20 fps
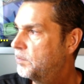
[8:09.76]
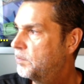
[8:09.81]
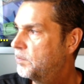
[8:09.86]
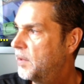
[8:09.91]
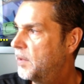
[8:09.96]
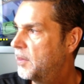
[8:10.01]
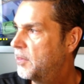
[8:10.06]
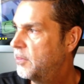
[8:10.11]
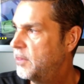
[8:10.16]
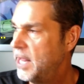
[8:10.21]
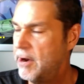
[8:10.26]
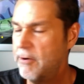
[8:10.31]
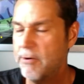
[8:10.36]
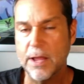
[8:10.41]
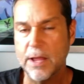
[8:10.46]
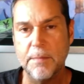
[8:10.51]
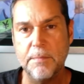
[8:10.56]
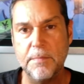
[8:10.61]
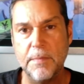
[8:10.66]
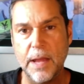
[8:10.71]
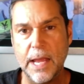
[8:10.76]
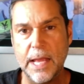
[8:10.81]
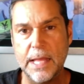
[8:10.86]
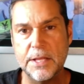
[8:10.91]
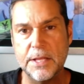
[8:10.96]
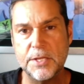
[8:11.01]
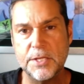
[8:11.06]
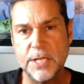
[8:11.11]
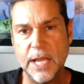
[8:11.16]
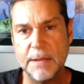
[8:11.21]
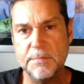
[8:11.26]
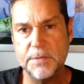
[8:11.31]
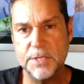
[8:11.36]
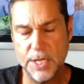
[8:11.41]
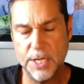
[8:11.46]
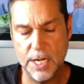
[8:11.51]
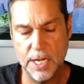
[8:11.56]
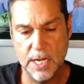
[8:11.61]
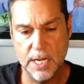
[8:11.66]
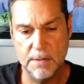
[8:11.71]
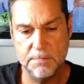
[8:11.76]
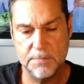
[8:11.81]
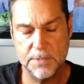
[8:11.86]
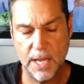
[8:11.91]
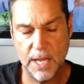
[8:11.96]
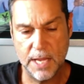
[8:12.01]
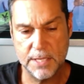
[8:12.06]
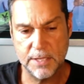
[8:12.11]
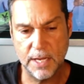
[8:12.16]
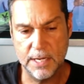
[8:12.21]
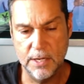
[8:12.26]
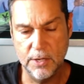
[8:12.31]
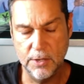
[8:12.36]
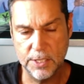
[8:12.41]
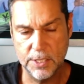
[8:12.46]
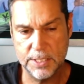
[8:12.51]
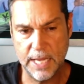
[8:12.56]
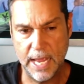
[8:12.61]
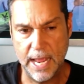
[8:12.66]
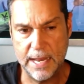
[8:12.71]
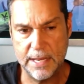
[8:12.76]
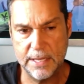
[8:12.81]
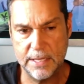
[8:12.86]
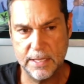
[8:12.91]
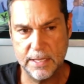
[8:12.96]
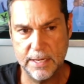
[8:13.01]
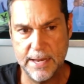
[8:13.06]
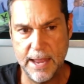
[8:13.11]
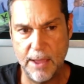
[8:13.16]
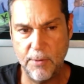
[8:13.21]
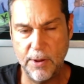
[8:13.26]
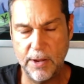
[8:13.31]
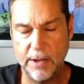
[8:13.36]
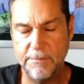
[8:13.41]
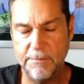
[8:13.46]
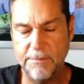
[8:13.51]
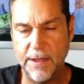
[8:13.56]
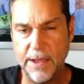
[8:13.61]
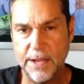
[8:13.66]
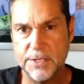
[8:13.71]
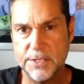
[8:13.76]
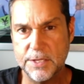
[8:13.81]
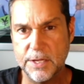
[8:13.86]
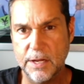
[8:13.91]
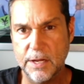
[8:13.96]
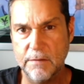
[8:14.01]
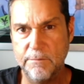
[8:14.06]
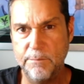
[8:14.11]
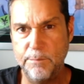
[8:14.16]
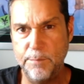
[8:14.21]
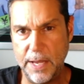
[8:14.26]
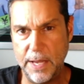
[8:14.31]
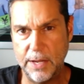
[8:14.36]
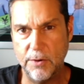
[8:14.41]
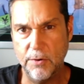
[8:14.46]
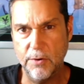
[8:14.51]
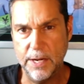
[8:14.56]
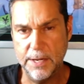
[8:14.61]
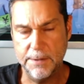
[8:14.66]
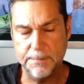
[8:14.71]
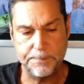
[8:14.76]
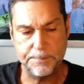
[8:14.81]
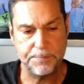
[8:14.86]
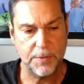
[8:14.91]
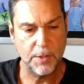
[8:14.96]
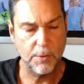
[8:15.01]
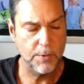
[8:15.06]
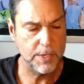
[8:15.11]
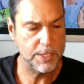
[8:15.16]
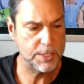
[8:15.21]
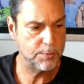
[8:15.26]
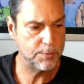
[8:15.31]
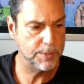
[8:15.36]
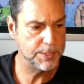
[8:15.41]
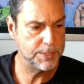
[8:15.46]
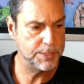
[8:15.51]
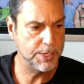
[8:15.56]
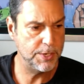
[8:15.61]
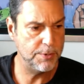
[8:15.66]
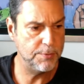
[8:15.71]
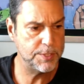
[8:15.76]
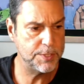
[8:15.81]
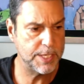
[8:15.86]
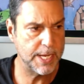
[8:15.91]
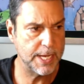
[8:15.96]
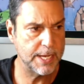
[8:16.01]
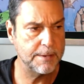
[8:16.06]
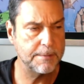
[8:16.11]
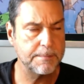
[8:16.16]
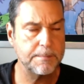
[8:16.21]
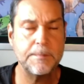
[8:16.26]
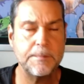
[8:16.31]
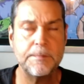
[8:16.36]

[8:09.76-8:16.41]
Ethereum in the same terms as I looked at the network effects of Bitcoin, which was using